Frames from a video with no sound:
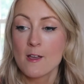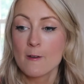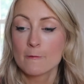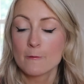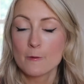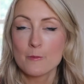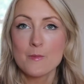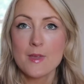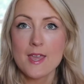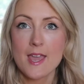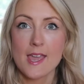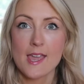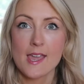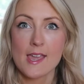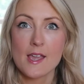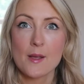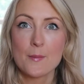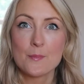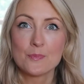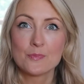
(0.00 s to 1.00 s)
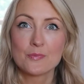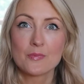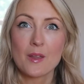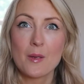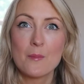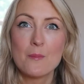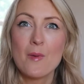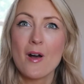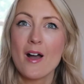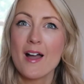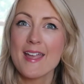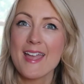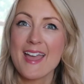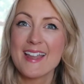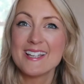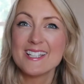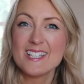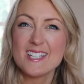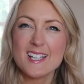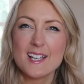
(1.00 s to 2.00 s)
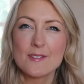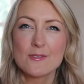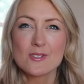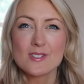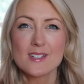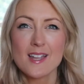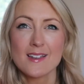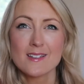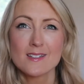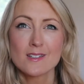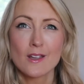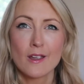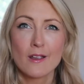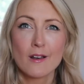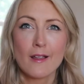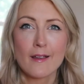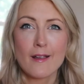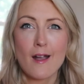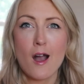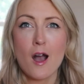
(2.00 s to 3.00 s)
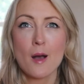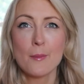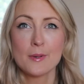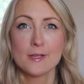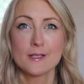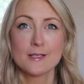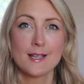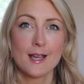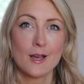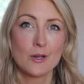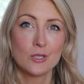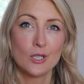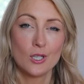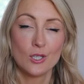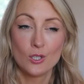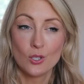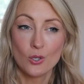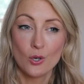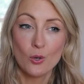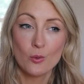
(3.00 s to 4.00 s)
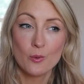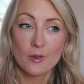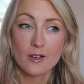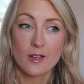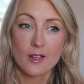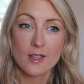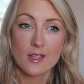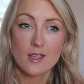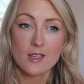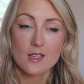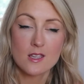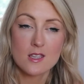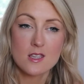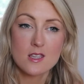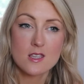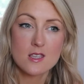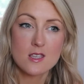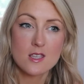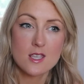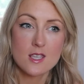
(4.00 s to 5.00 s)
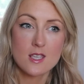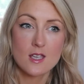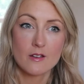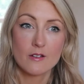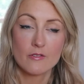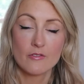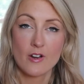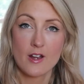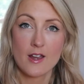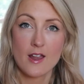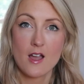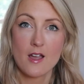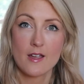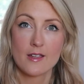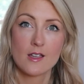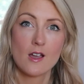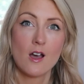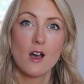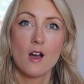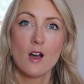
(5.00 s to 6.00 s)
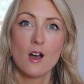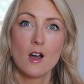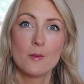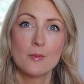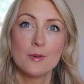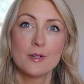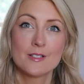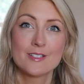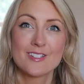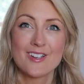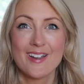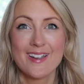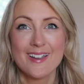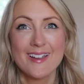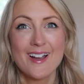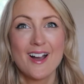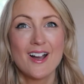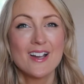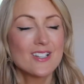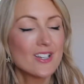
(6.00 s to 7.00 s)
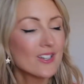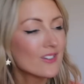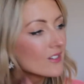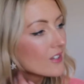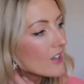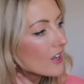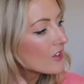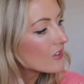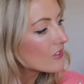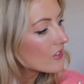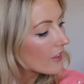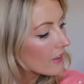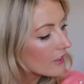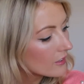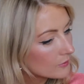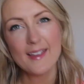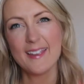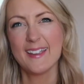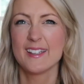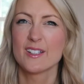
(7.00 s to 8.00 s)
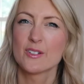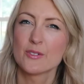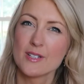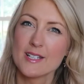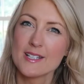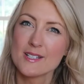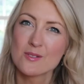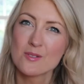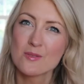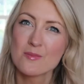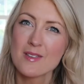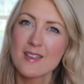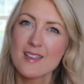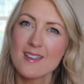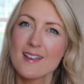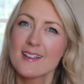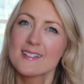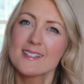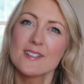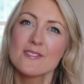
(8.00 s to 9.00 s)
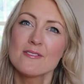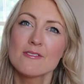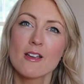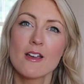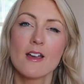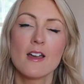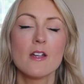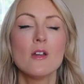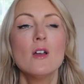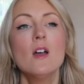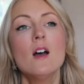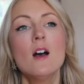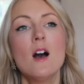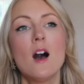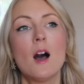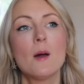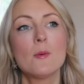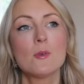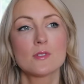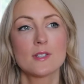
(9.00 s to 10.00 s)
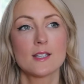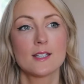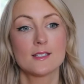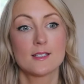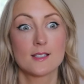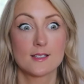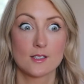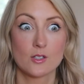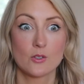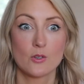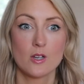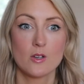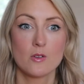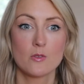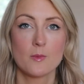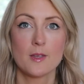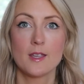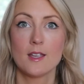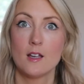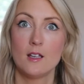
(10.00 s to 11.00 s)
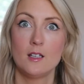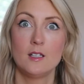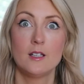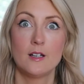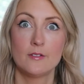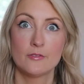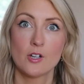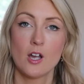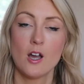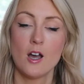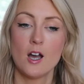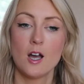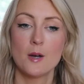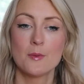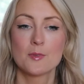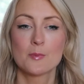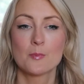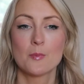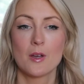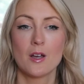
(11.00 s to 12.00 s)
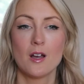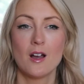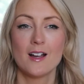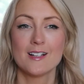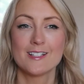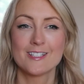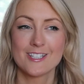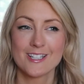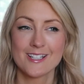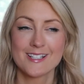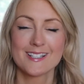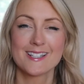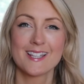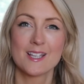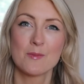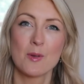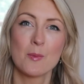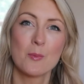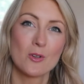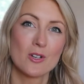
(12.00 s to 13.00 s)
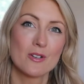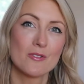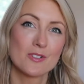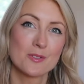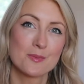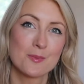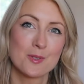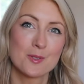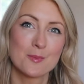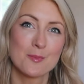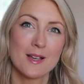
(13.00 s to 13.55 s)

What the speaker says: for me, my energy levels tend to go like up and down a lot when I eat a very high carb diet. I don't know that it agrees with me. I don't know. I'm not saying it doesn't agree with me. I love carbs, but I just think my body responds